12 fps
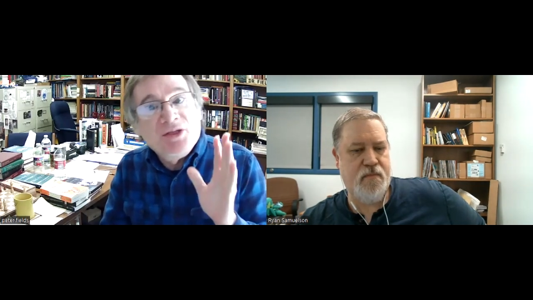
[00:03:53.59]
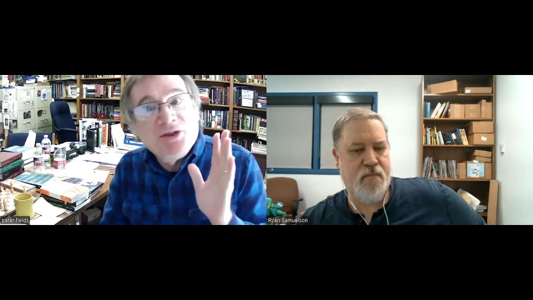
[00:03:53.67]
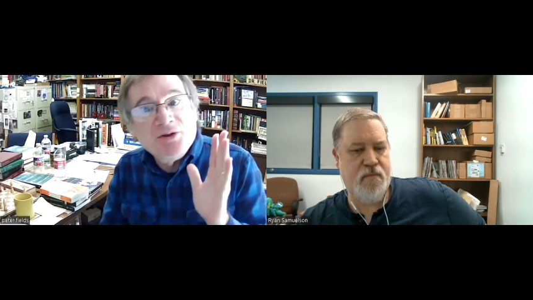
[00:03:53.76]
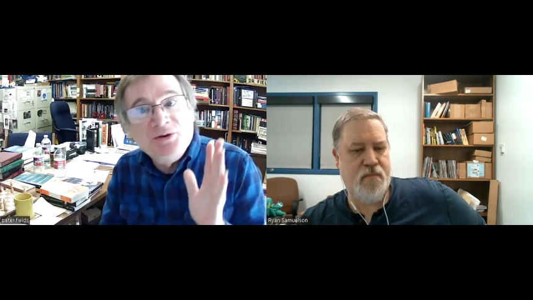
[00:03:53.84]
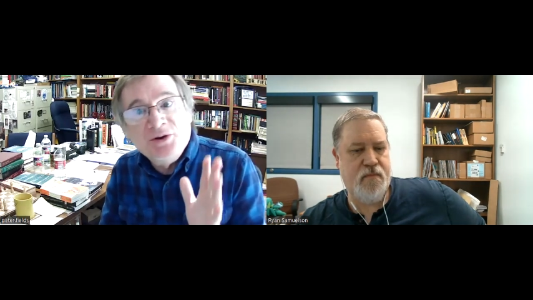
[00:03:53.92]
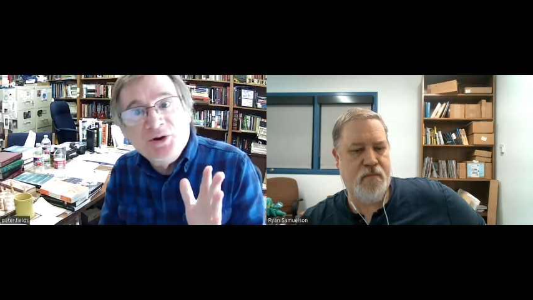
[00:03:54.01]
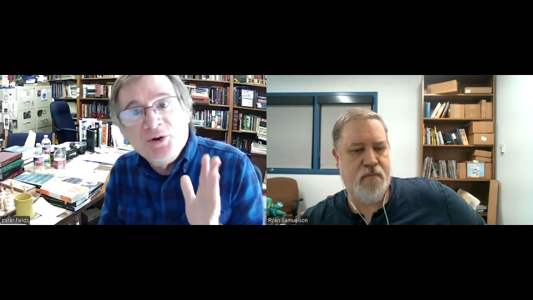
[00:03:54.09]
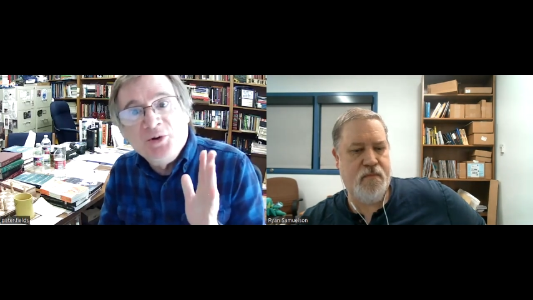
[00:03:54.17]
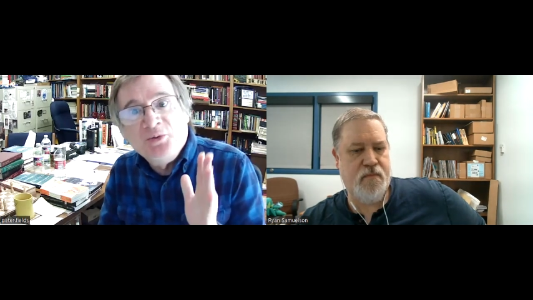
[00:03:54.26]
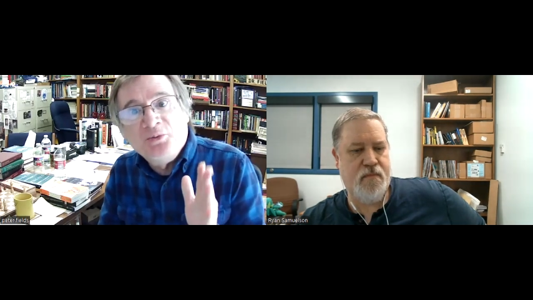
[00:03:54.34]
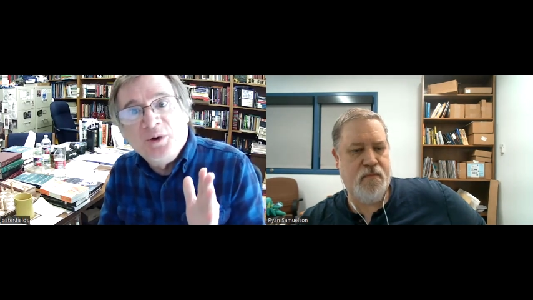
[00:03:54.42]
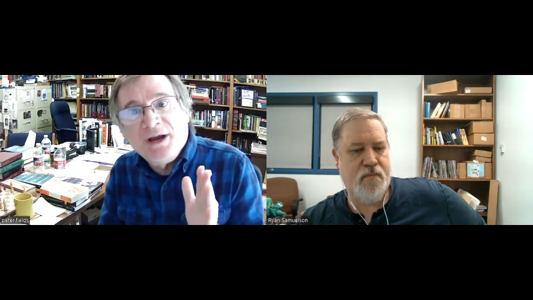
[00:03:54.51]
Speaker 1: The new
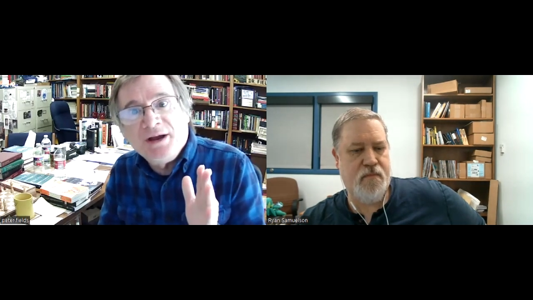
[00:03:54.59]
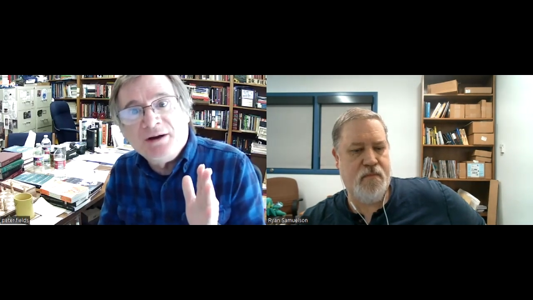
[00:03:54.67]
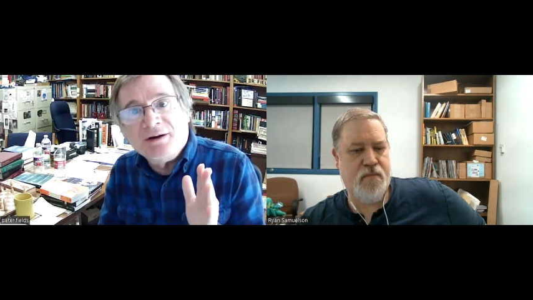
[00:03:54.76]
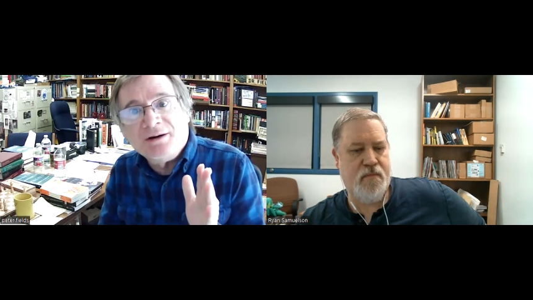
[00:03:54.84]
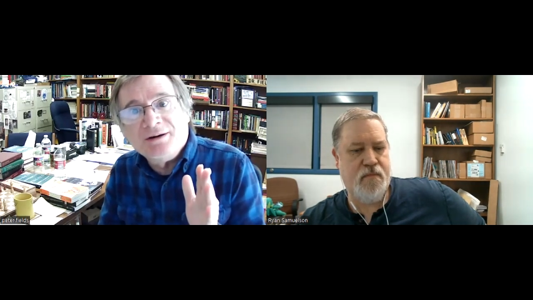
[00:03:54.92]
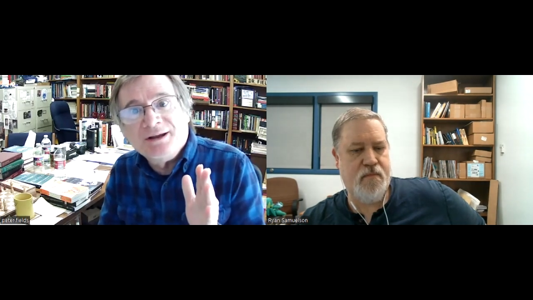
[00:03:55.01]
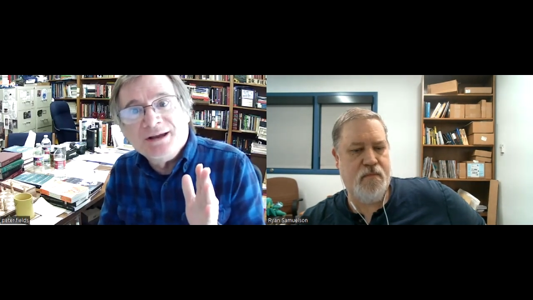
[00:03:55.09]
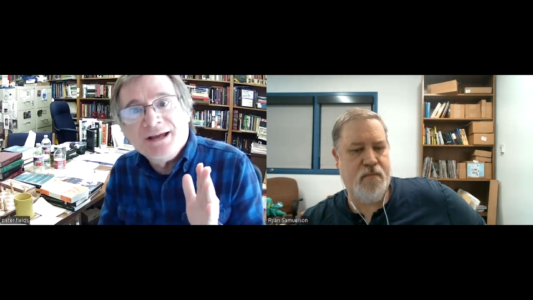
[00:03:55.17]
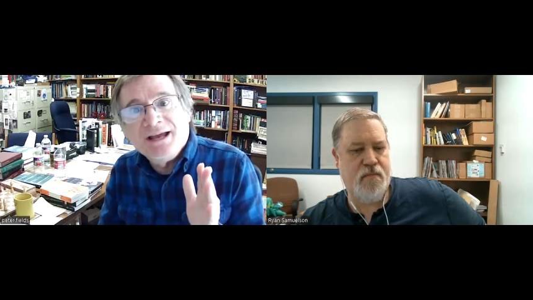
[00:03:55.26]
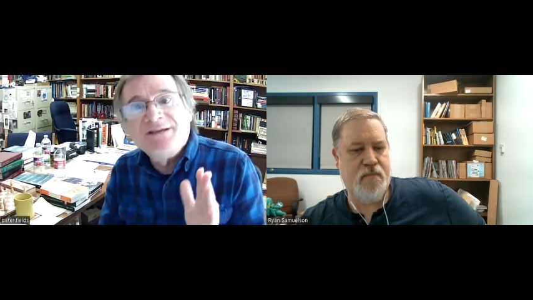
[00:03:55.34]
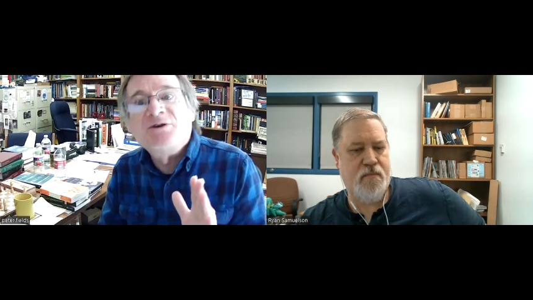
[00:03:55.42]
weird is